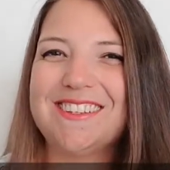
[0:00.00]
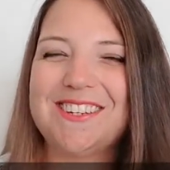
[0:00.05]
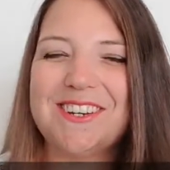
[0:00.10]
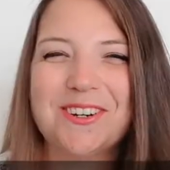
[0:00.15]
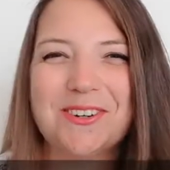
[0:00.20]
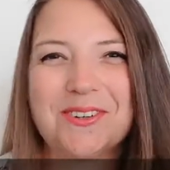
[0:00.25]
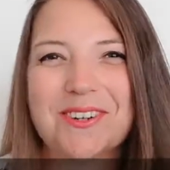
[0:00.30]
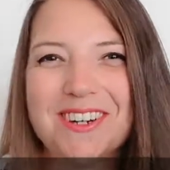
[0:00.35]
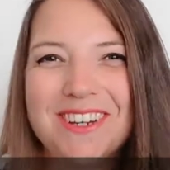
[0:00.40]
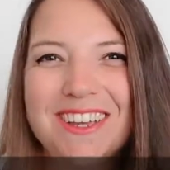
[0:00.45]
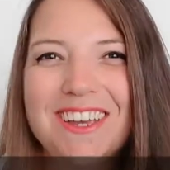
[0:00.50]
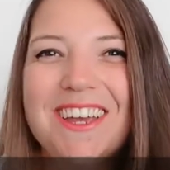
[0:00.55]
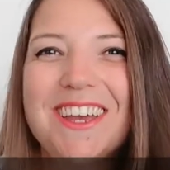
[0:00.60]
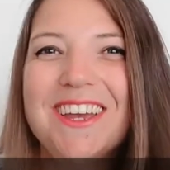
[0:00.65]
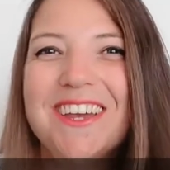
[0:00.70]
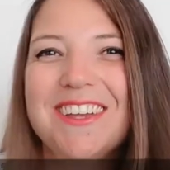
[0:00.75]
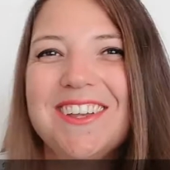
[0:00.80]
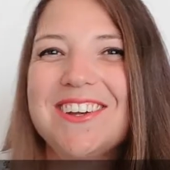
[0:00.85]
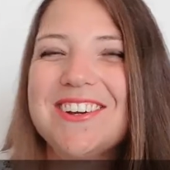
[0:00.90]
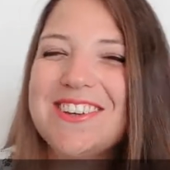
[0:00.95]
Don't worry,
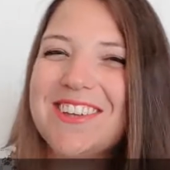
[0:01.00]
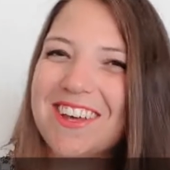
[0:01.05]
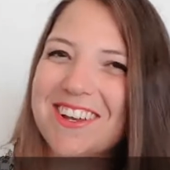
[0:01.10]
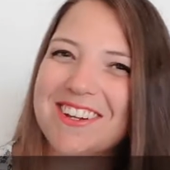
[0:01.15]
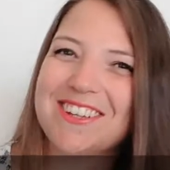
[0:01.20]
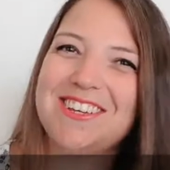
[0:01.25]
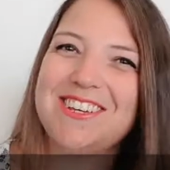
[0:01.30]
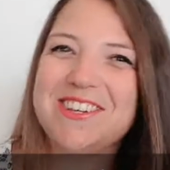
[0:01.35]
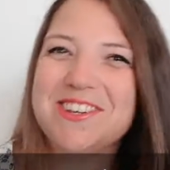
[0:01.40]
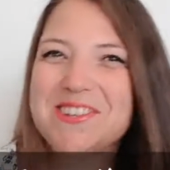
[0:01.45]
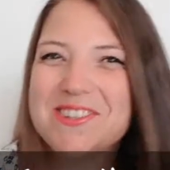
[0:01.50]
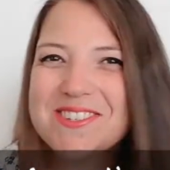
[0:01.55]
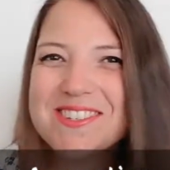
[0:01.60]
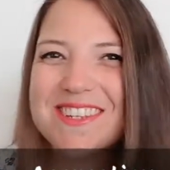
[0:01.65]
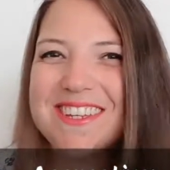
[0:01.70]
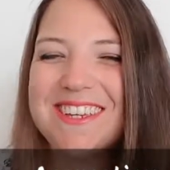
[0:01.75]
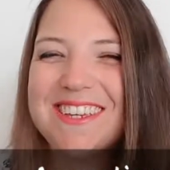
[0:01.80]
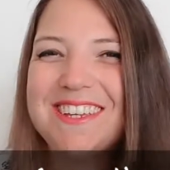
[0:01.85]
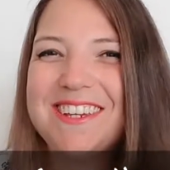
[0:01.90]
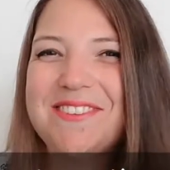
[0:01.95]
you're not
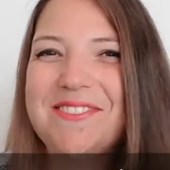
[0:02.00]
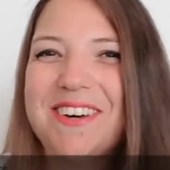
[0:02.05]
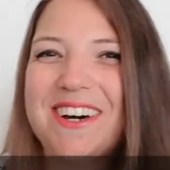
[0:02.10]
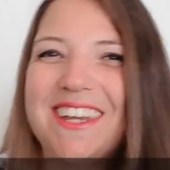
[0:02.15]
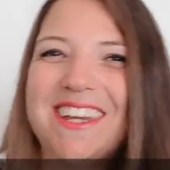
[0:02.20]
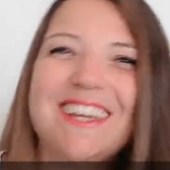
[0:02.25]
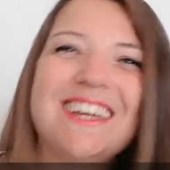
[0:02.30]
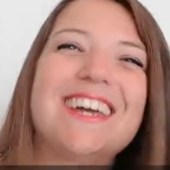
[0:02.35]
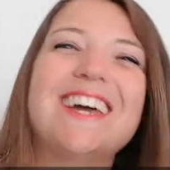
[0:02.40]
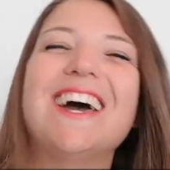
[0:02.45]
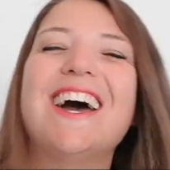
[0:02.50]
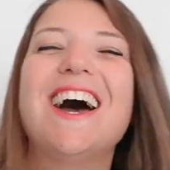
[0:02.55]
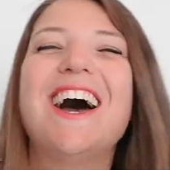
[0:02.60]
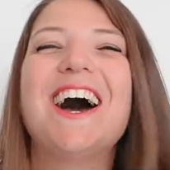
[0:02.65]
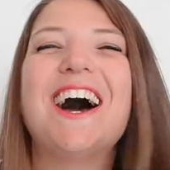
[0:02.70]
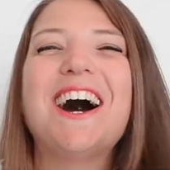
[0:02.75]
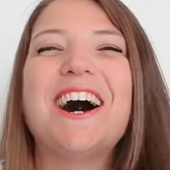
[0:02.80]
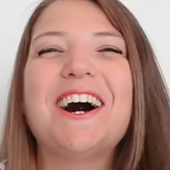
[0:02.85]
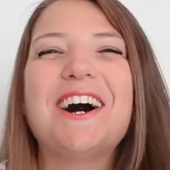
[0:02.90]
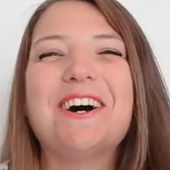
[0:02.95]
accusing anybody
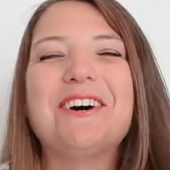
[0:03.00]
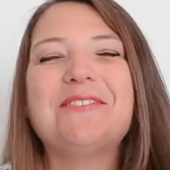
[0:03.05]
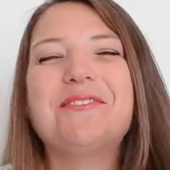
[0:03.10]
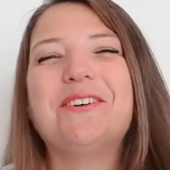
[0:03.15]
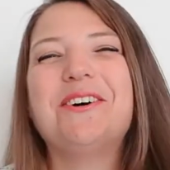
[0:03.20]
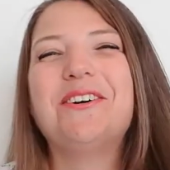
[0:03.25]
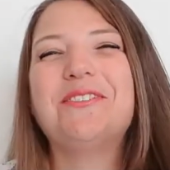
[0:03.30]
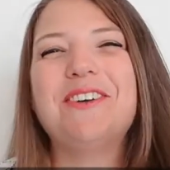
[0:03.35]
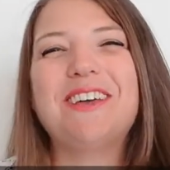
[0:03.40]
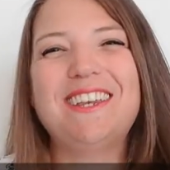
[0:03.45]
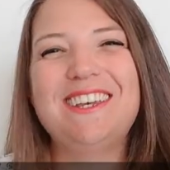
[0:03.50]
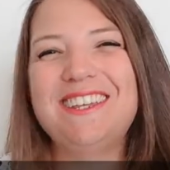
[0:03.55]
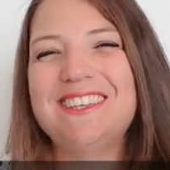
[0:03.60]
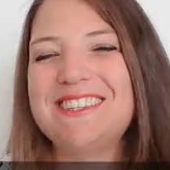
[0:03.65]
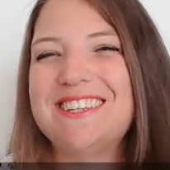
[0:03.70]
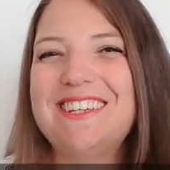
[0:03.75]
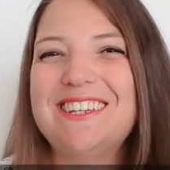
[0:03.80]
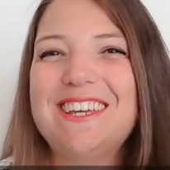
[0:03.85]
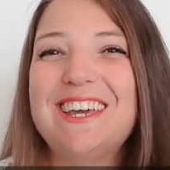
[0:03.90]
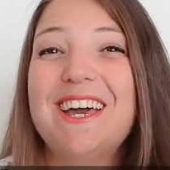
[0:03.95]
of
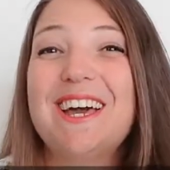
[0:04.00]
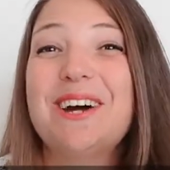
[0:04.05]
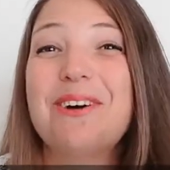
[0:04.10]
anything,